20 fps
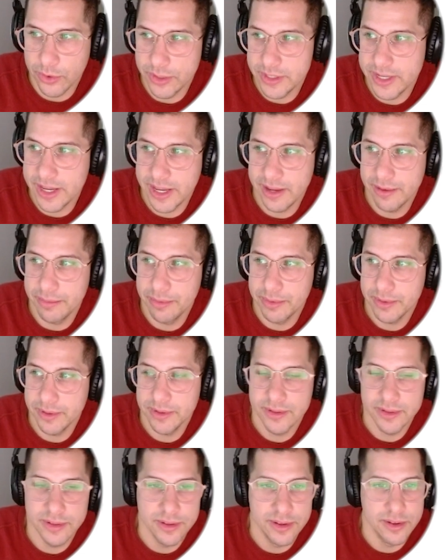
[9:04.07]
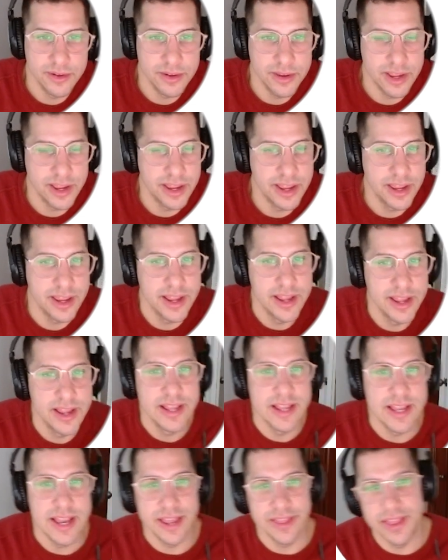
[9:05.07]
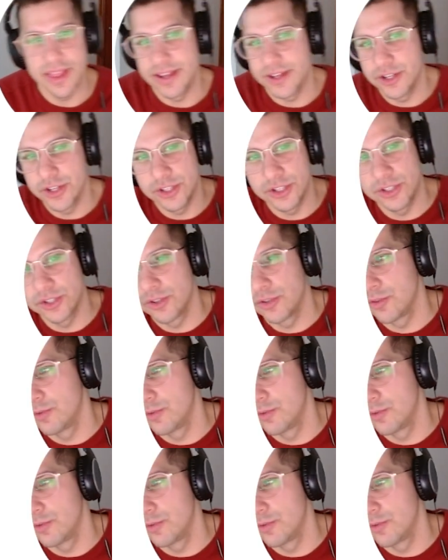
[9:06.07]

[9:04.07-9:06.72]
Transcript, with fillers: tape, okay, and then just